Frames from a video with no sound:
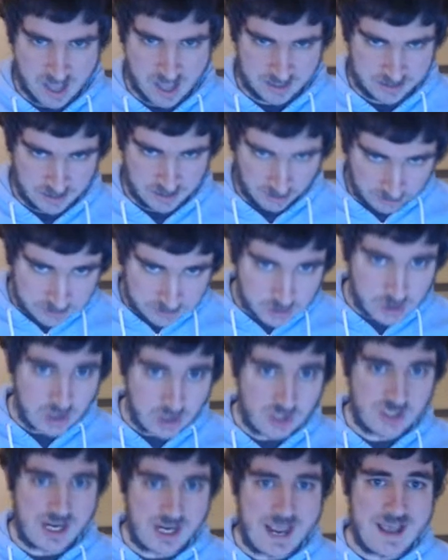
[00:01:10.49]
not just
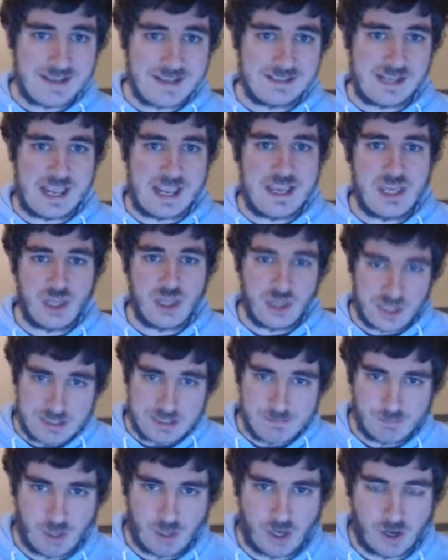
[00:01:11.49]
as a theme
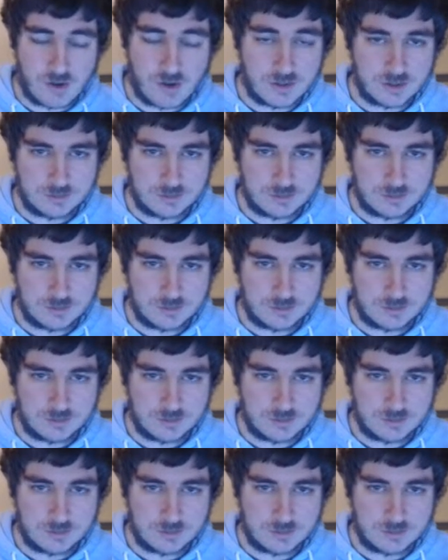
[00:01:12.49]
park,